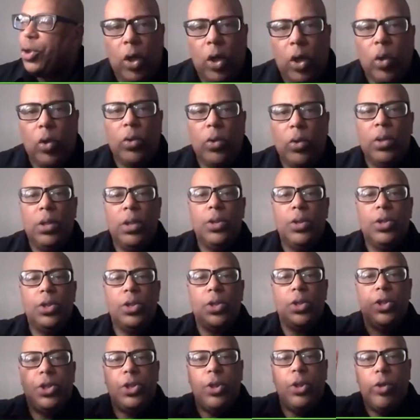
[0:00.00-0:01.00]

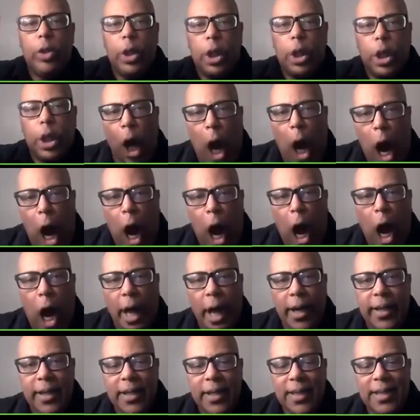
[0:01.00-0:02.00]
appeal to
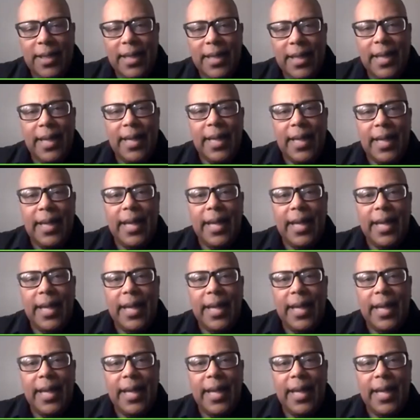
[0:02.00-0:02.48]
God